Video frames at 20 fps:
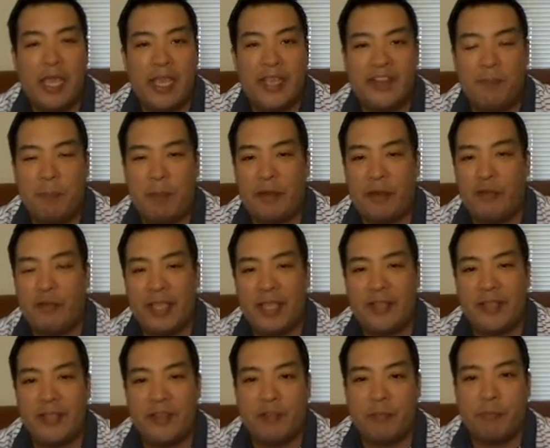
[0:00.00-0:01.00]

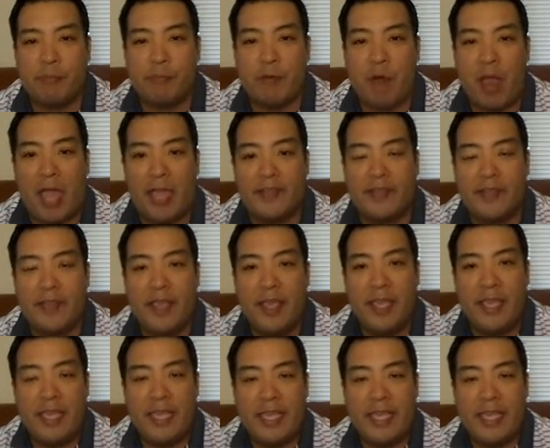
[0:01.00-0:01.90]
especially at this price.